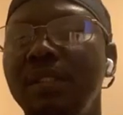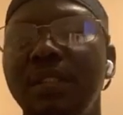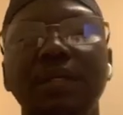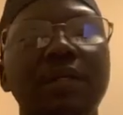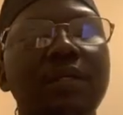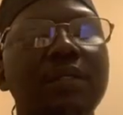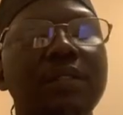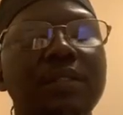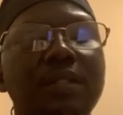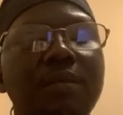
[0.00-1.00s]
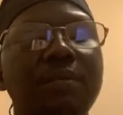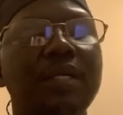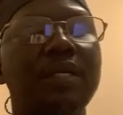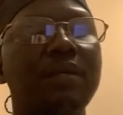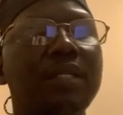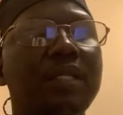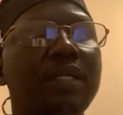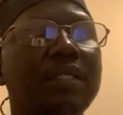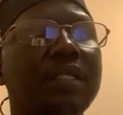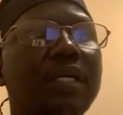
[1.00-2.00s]
so don't be karori
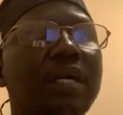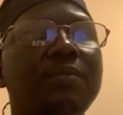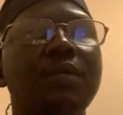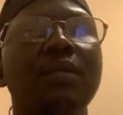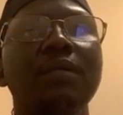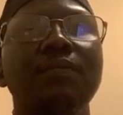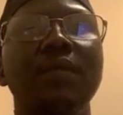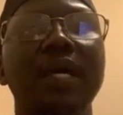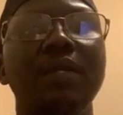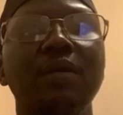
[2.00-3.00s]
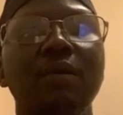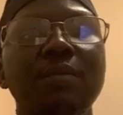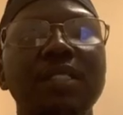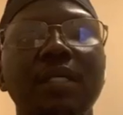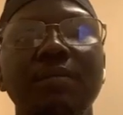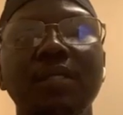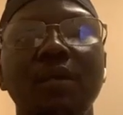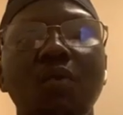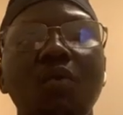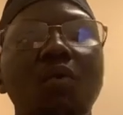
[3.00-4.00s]
la caption I don't know me
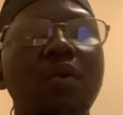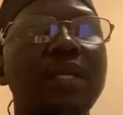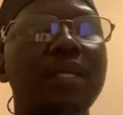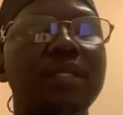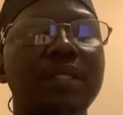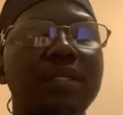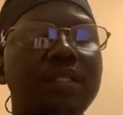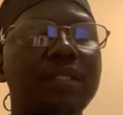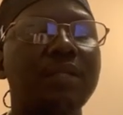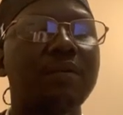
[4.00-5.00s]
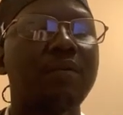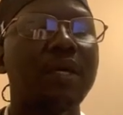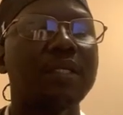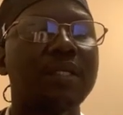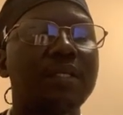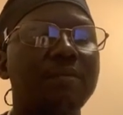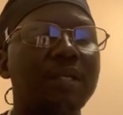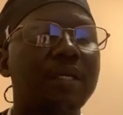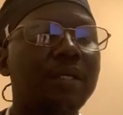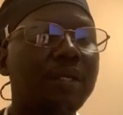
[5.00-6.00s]
ro ko okay to continue on go ate
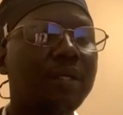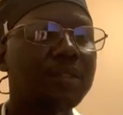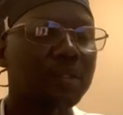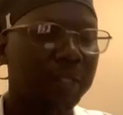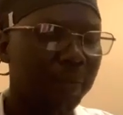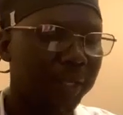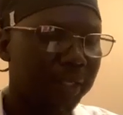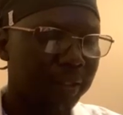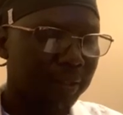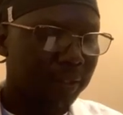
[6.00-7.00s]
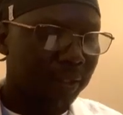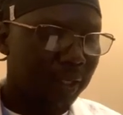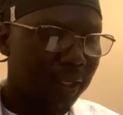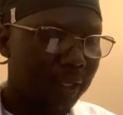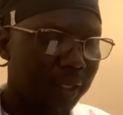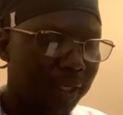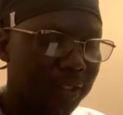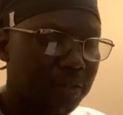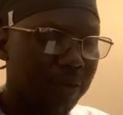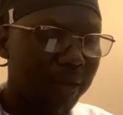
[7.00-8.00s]
terminal so anyway
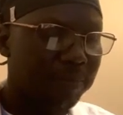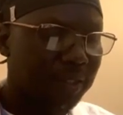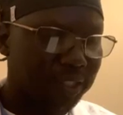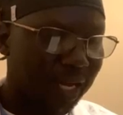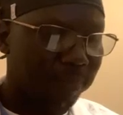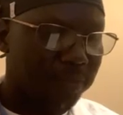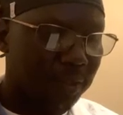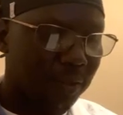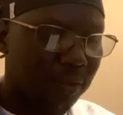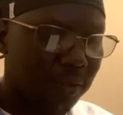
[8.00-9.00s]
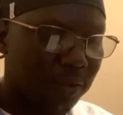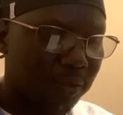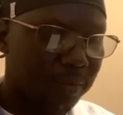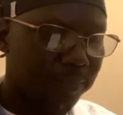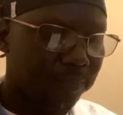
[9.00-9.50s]
and to wrap this up so